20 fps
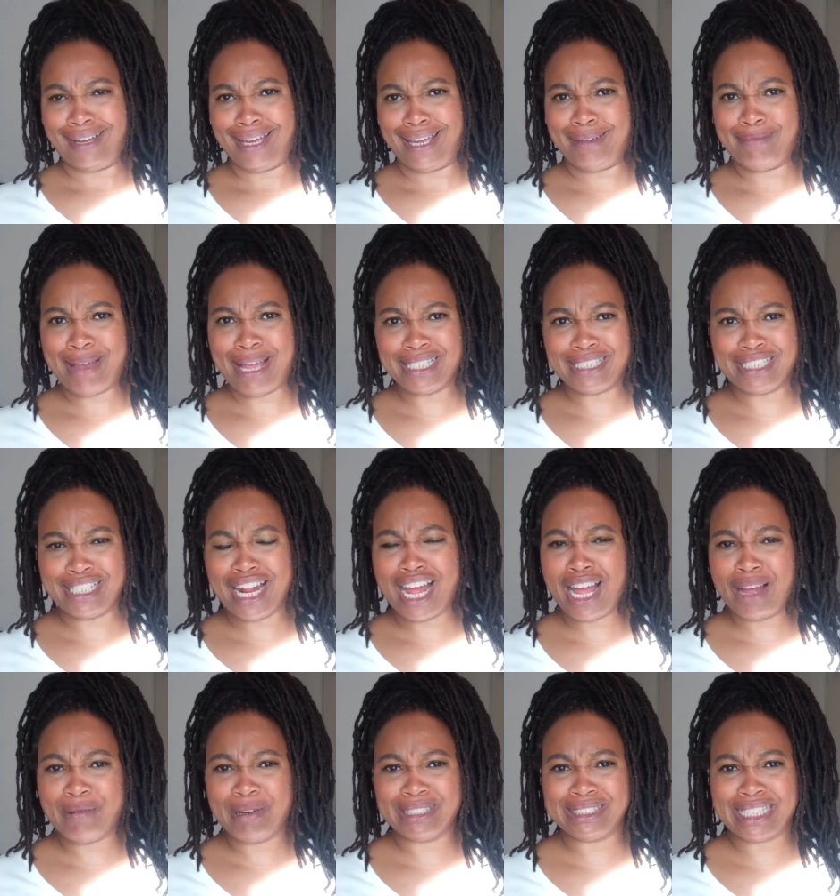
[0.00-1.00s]
imagine
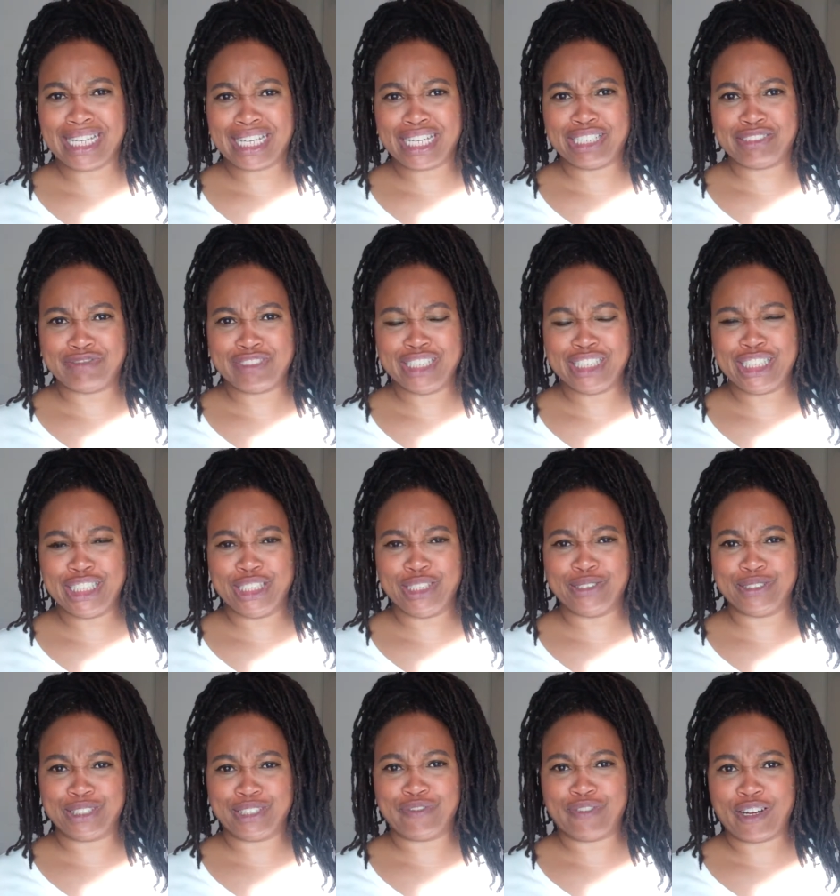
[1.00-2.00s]
how much I could really
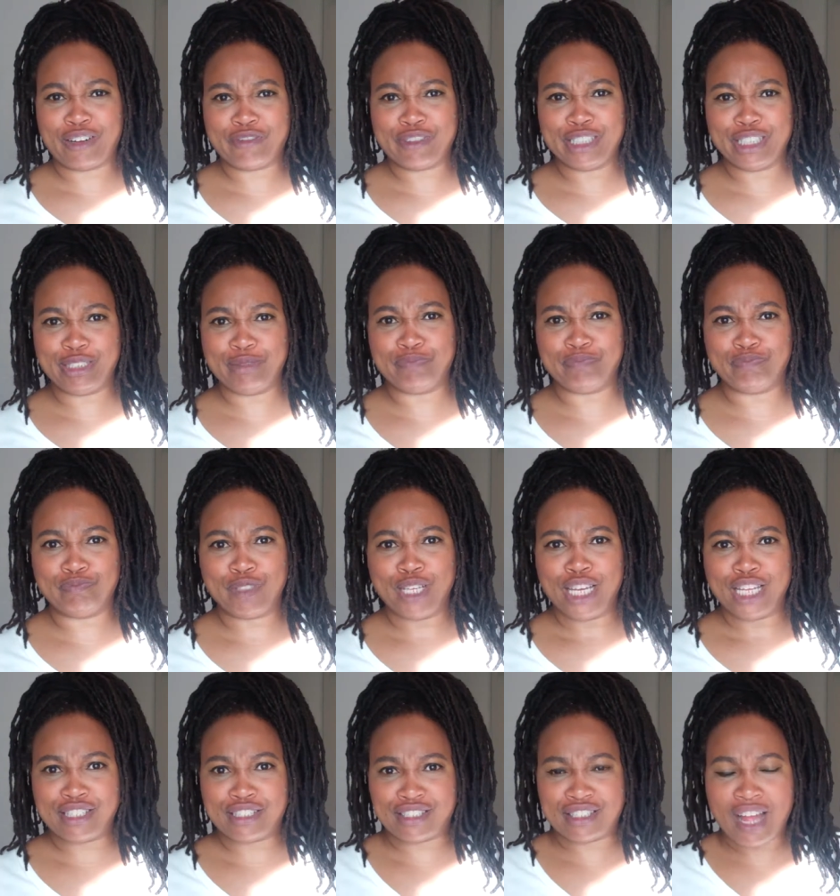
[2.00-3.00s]
lose if I really
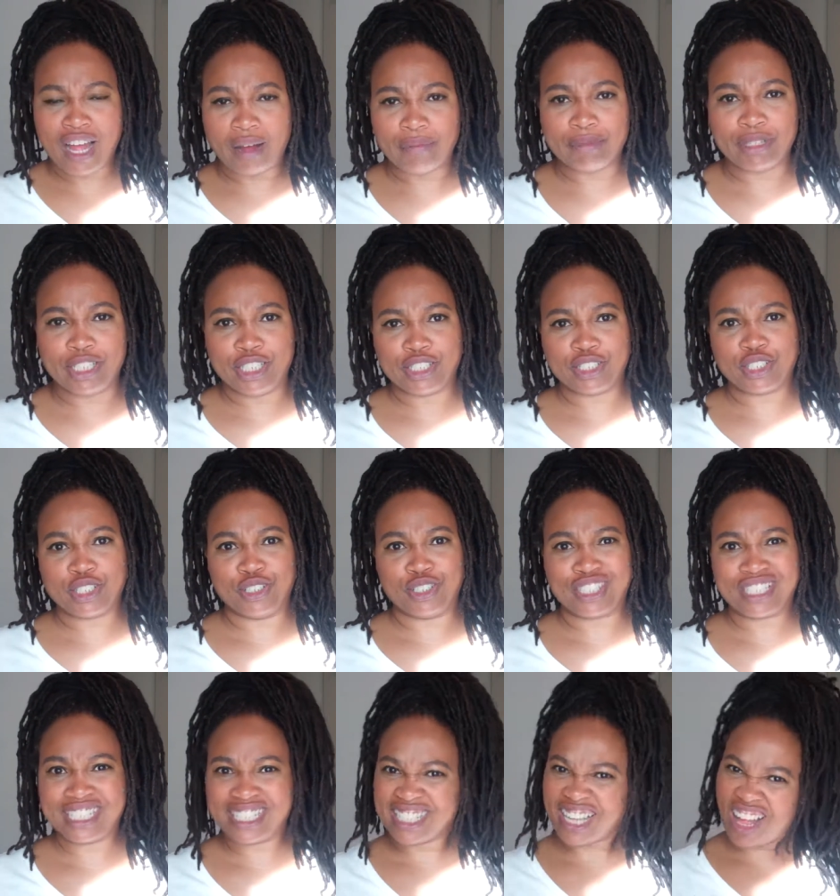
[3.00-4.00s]
stop the
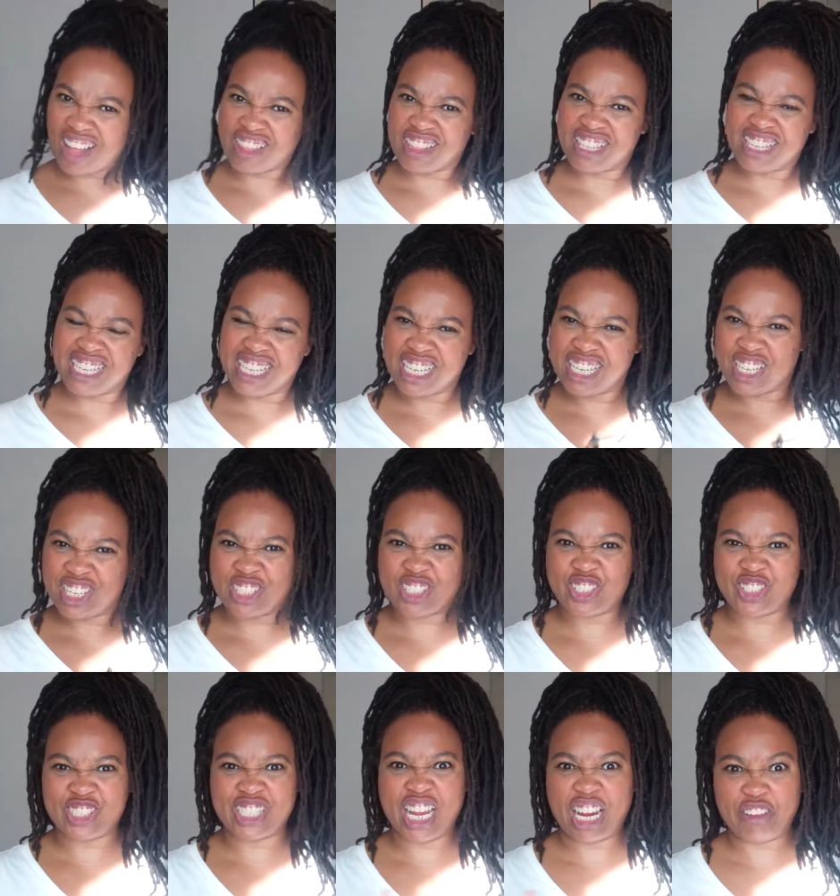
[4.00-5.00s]
desserts because other than the
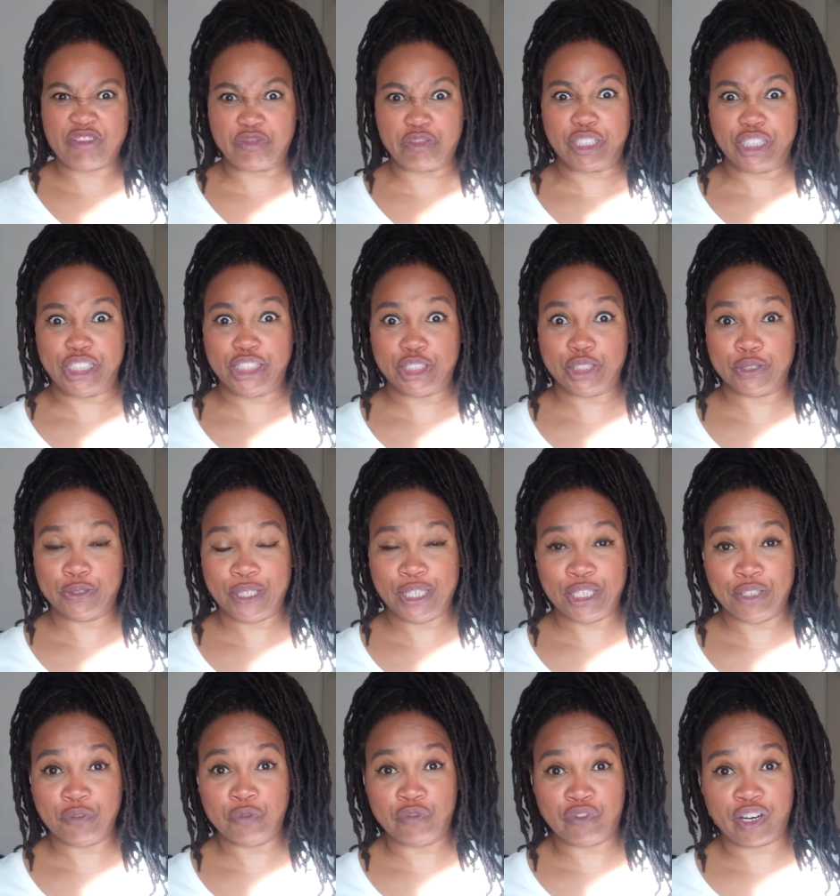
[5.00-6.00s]
desserts, I really do
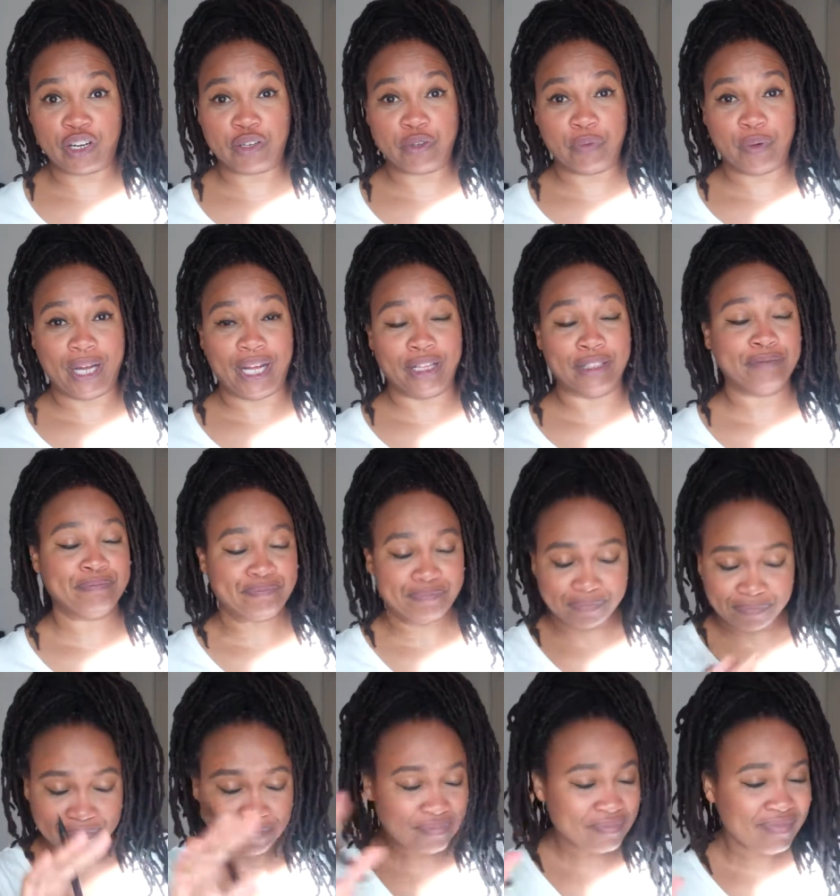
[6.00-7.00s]
eat very well.
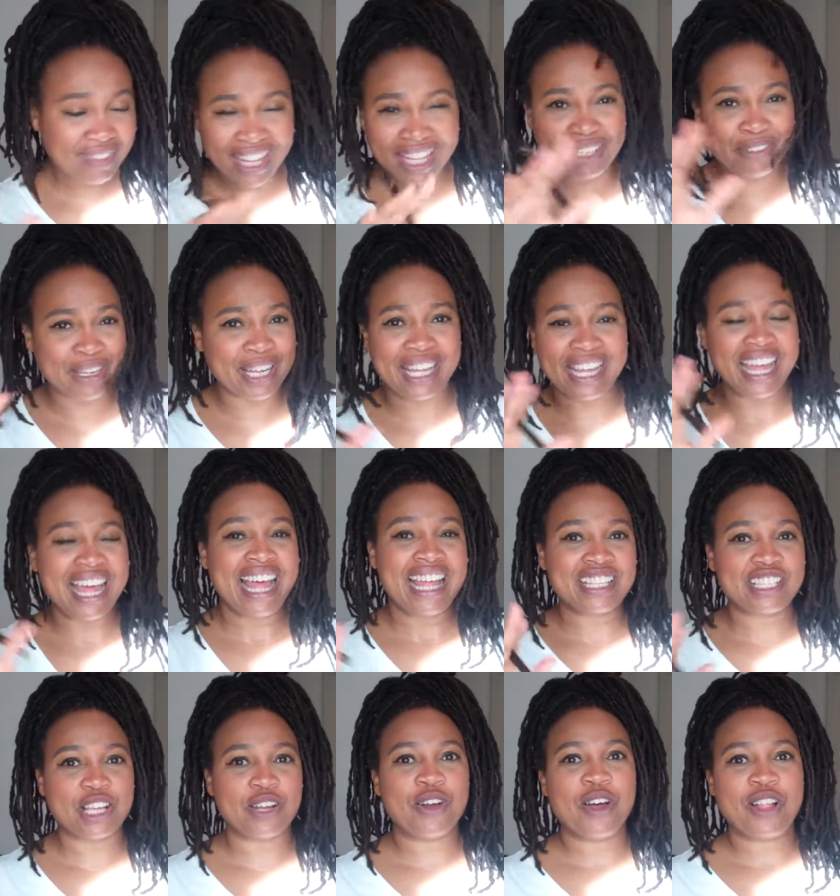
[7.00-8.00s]
Anyway,
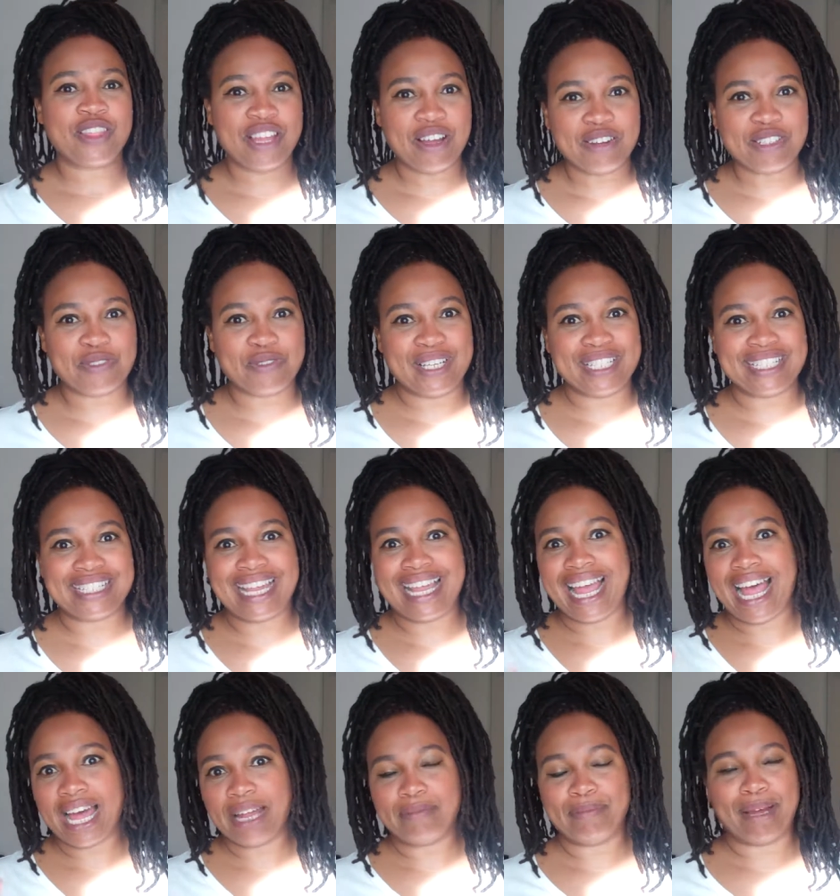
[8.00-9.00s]
so that was Wednesday.
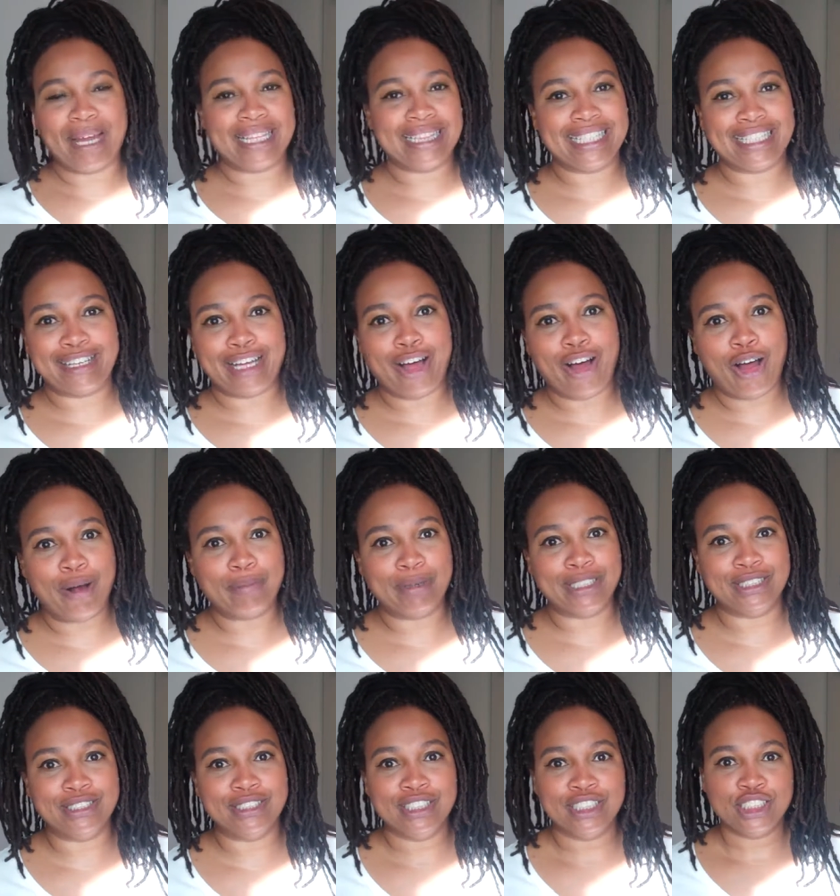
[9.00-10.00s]
Had my little
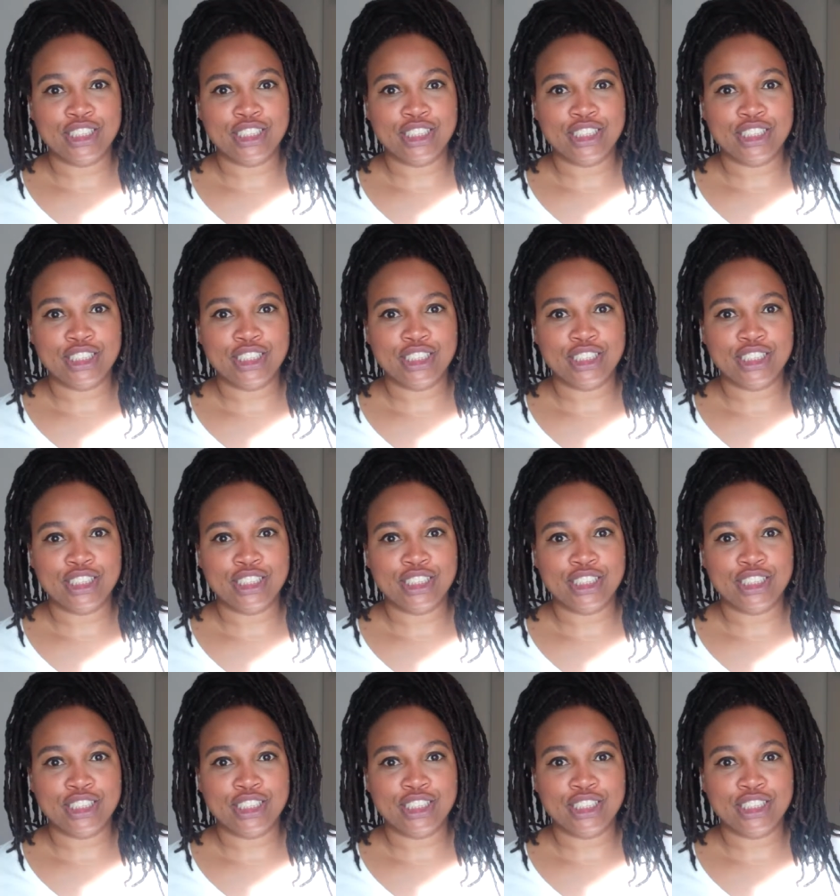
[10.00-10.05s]
almond